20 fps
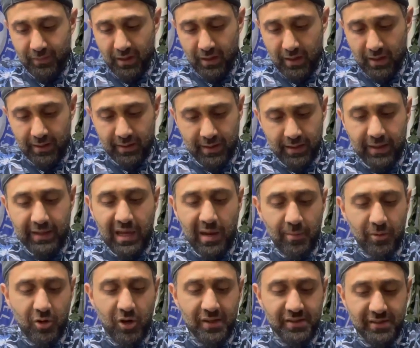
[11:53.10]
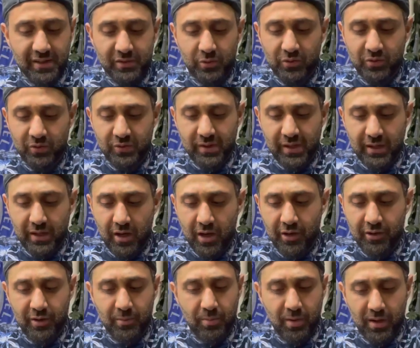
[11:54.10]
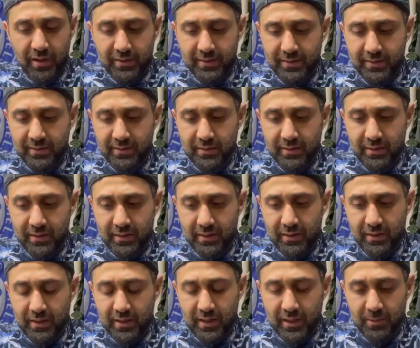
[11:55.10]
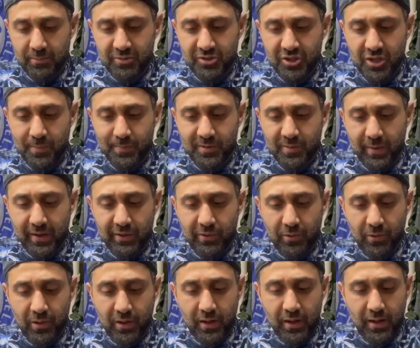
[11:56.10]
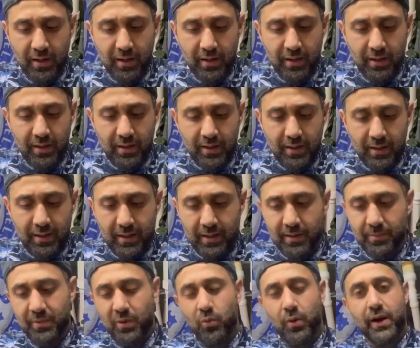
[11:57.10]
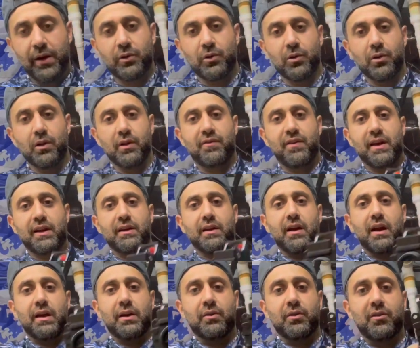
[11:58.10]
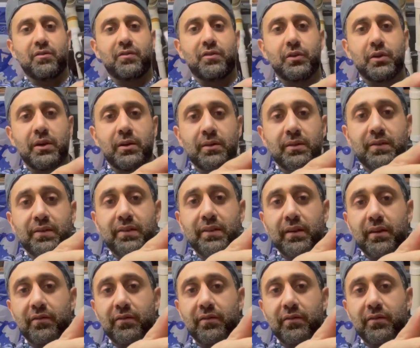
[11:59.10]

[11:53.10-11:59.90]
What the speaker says: then I came across this, which was like $100, shipped to my door. The reticle, I don't know if you can see it